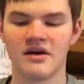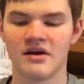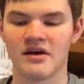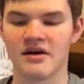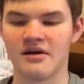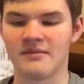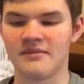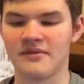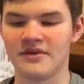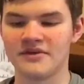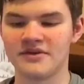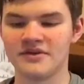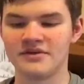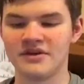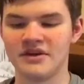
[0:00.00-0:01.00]
the
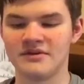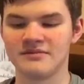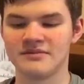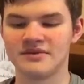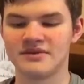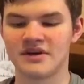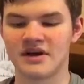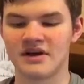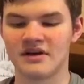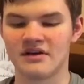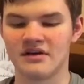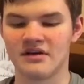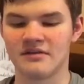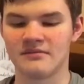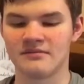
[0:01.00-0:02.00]
two teams
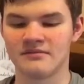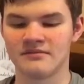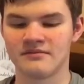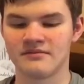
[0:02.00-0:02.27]
that